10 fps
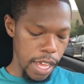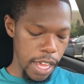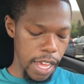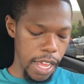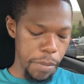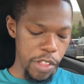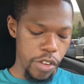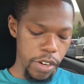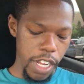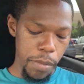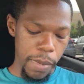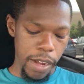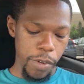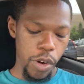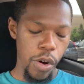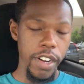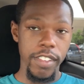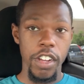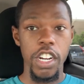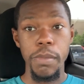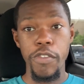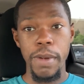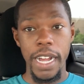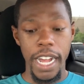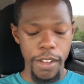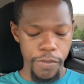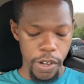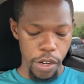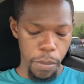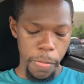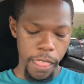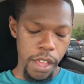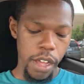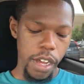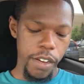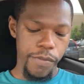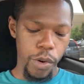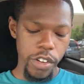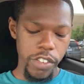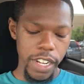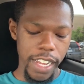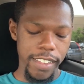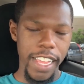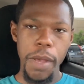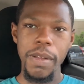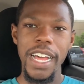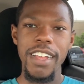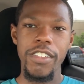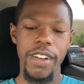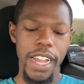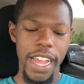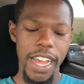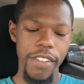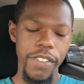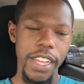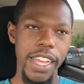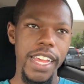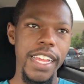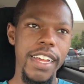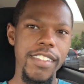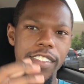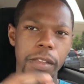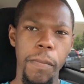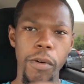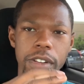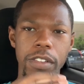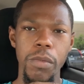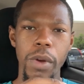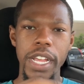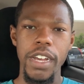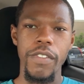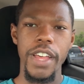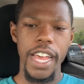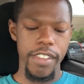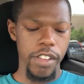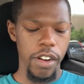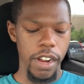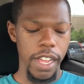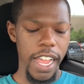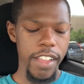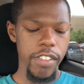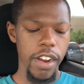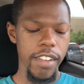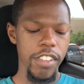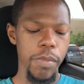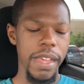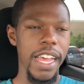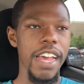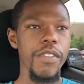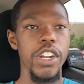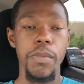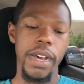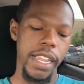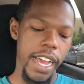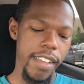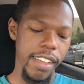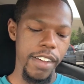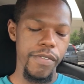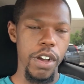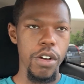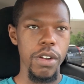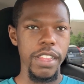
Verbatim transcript: And majority of my recordings are going to be from my iPhone. Unfortunately, that stabilizer I have it doesn't support the weight of an XR. An XR is a little bit heavier than my last iPhone.